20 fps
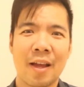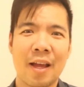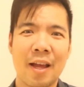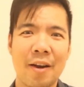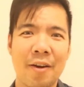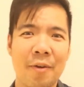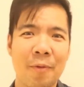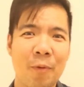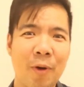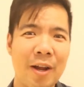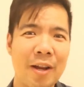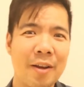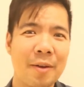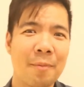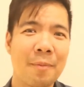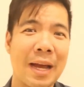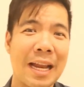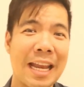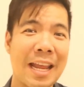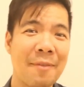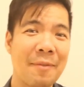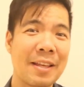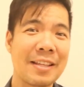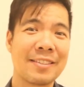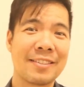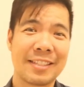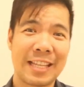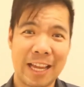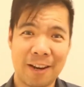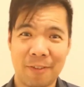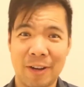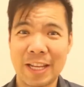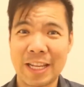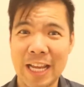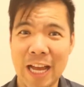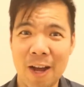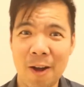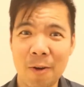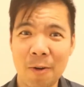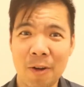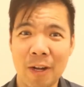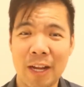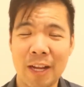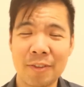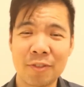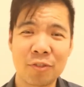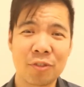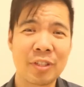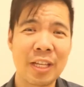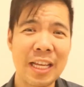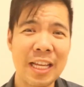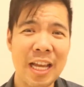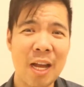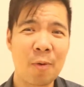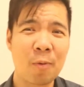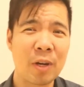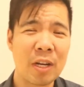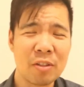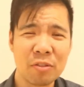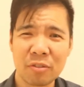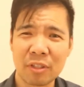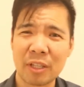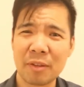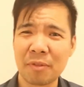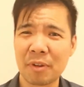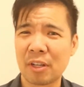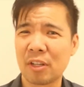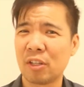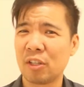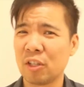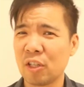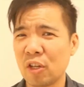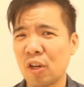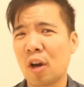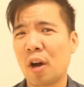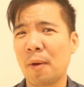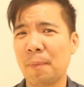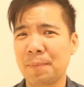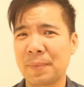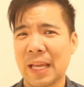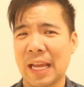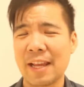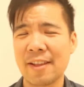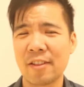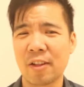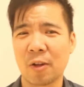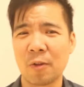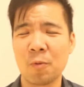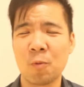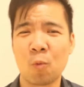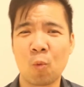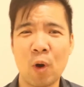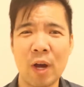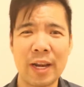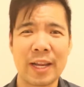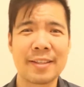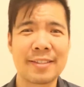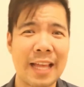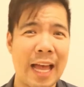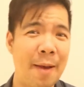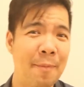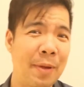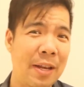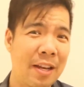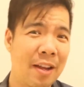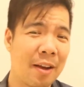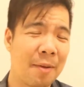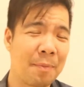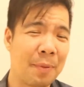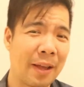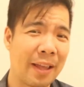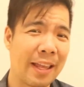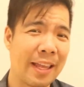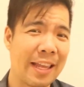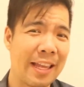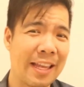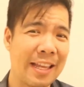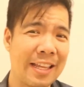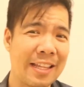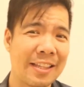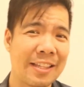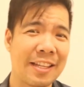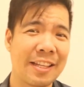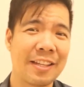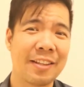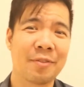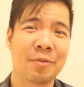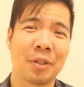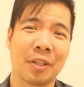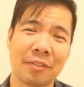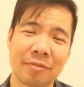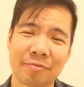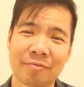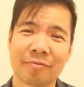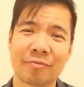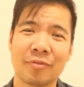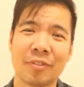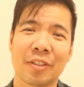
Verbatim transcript: Hey everyone, my name is Gary Yao, and today I would like to give you a little update on what is happening up in the, well,